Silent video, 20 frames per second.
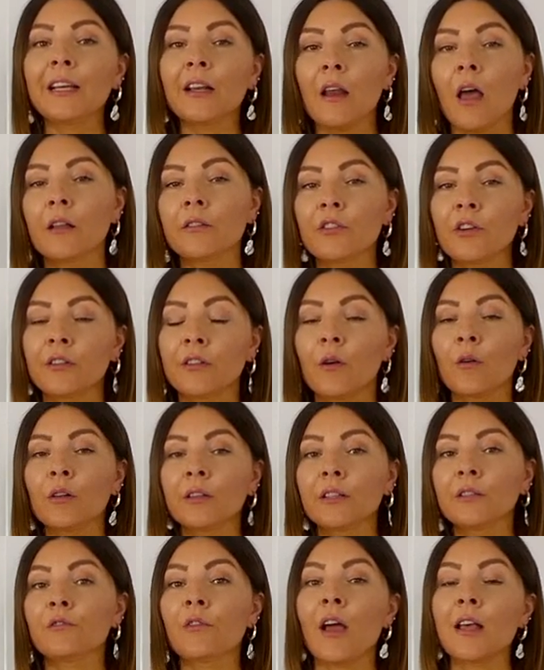decluttered
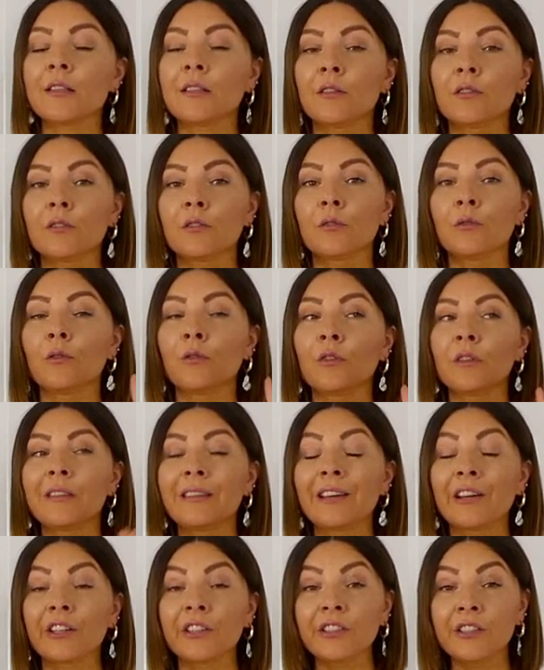all the dresses to
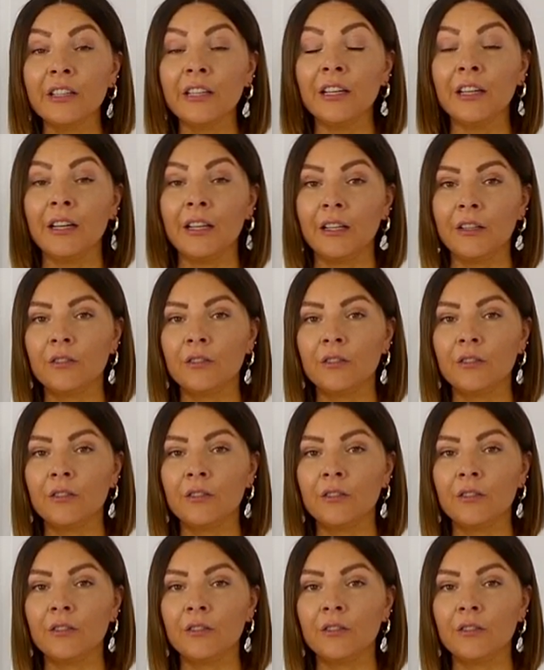13